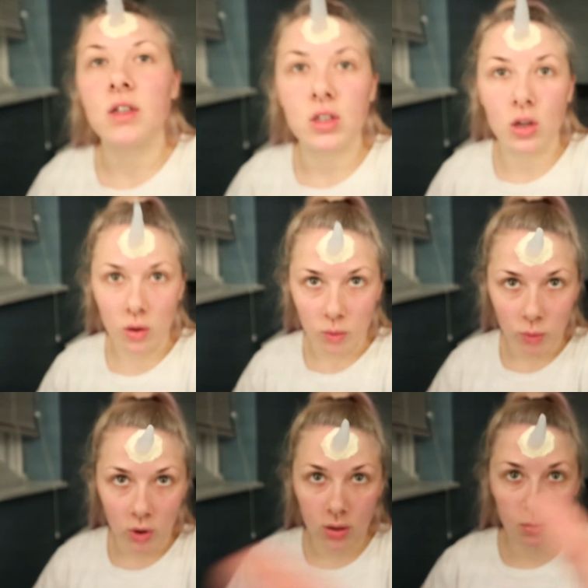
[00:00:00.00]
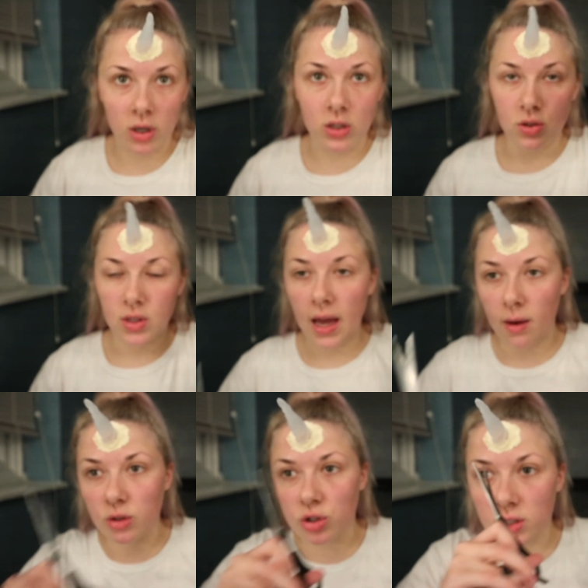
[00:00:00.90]
So what I'm going to do
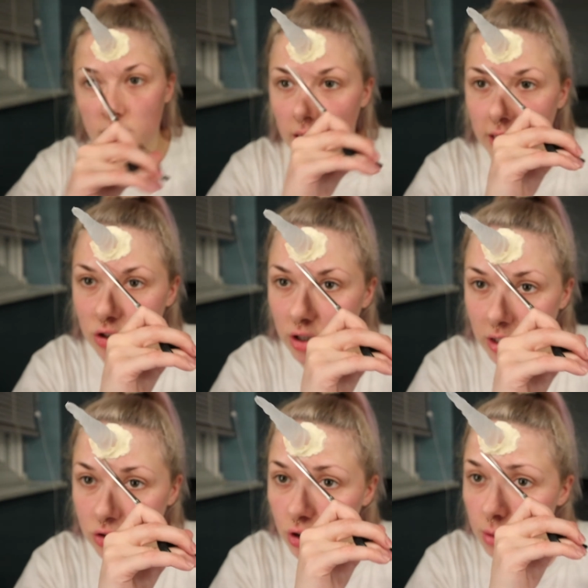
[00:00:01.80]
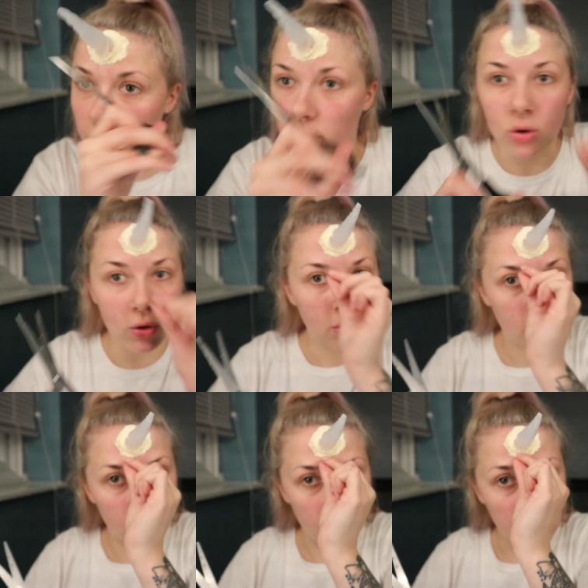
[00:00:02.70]
now is just literally try and
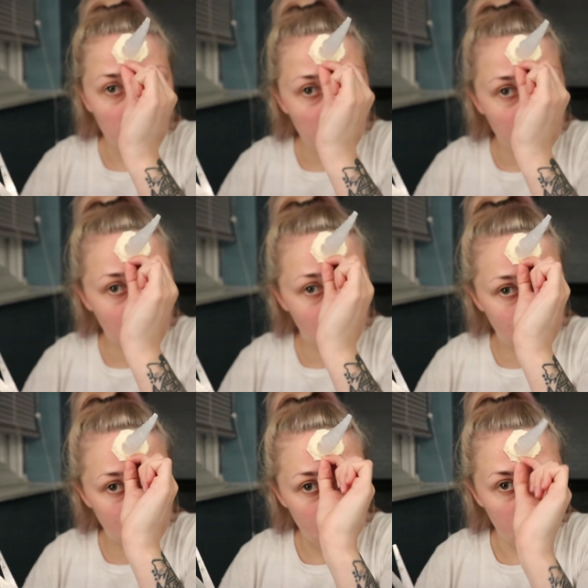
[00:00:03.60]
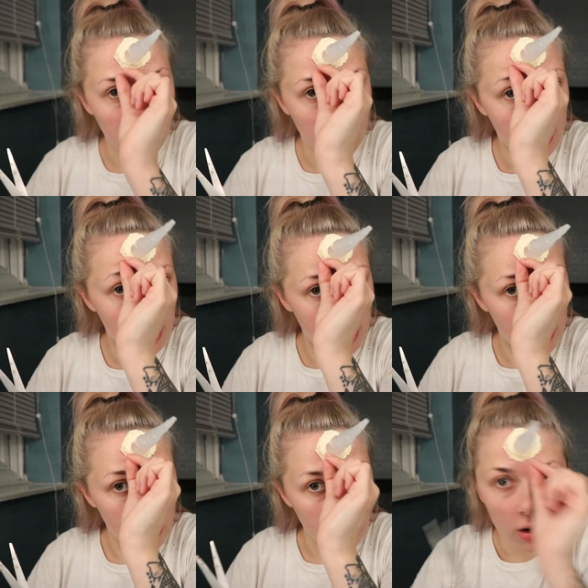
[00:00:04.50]
pull a little bit
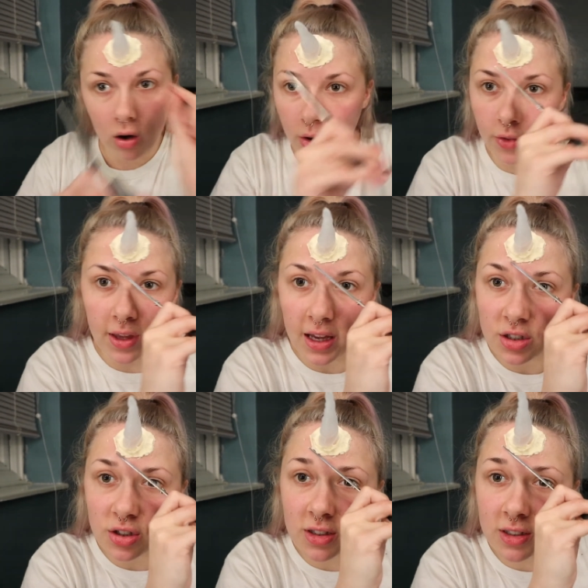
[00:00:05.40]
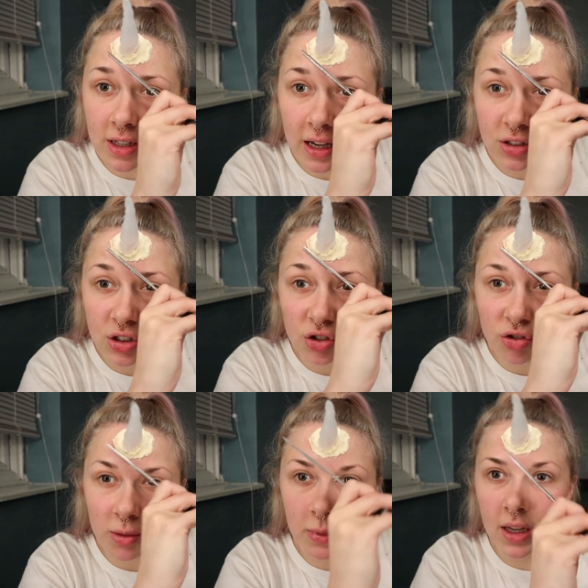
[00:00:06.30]
on the edges and just
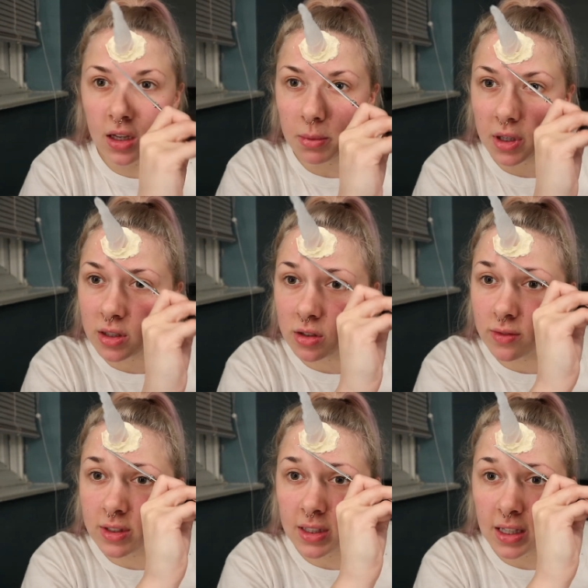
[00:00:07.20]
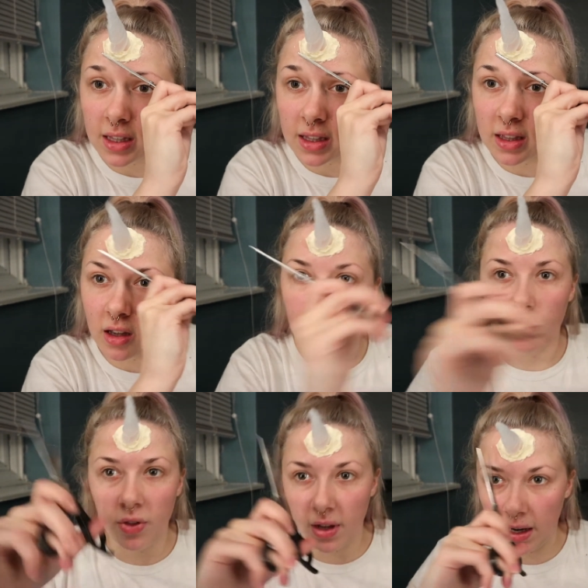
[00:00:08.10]
trim it, because obviously I
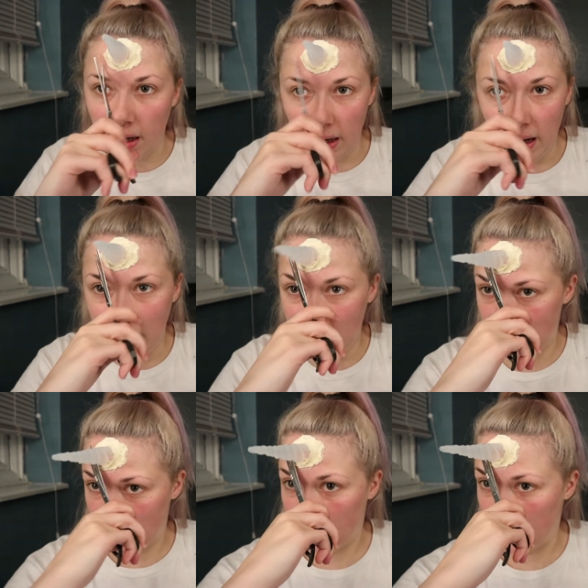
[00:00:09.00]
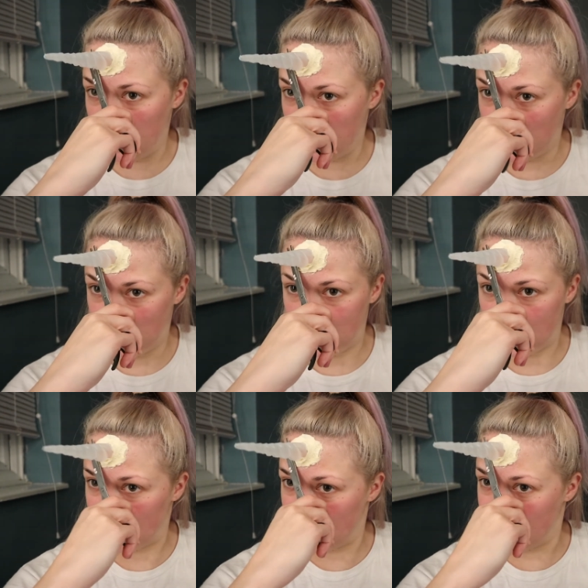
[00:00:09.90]
want less of this stuff as
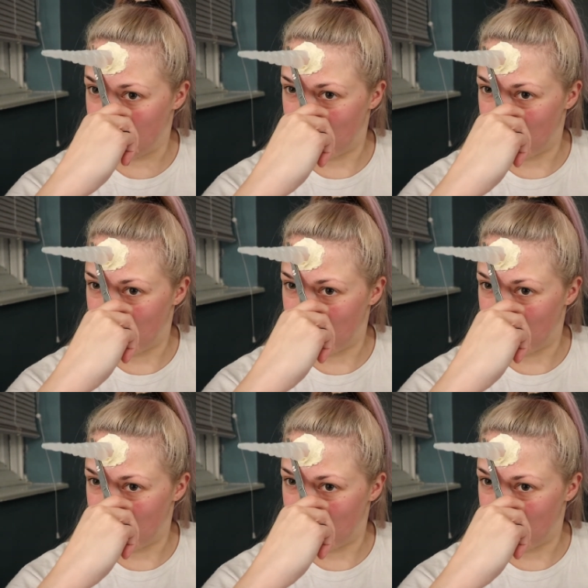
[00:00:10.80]
I can